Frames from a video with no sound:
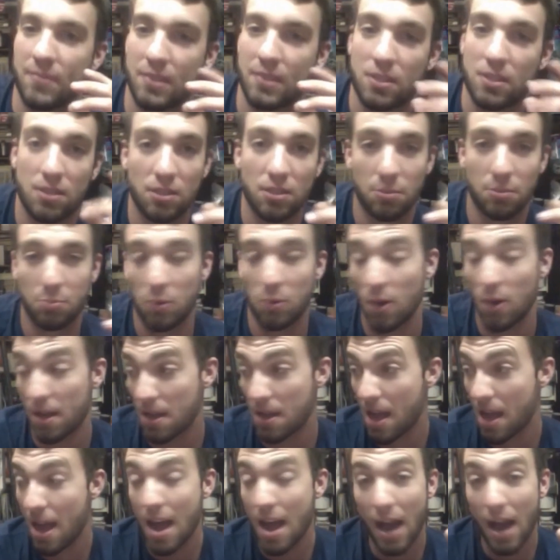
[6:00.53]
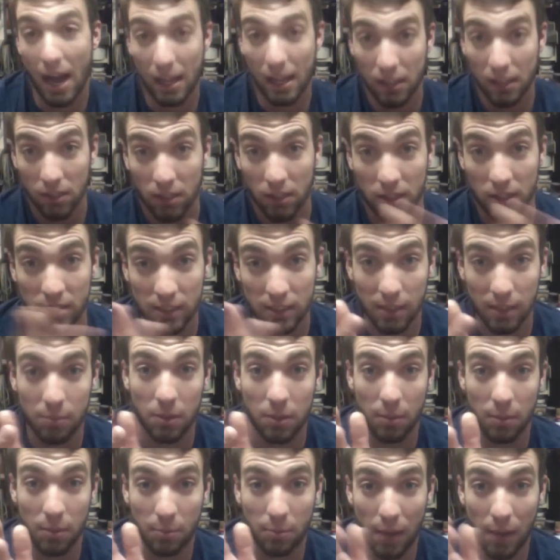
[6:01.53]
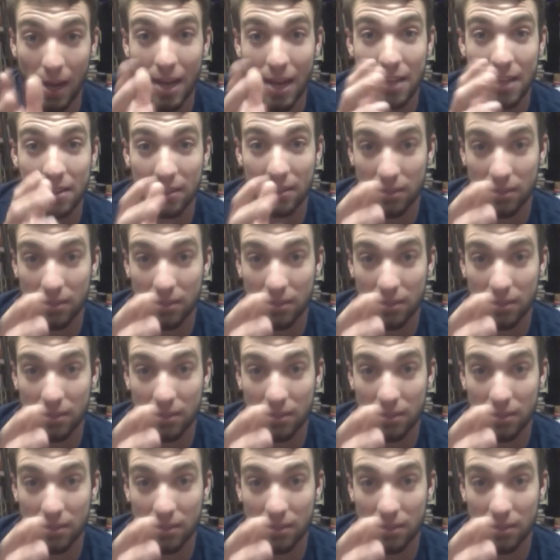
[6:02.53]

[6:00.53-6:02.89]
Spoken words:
to the point. I literally stumbled upon this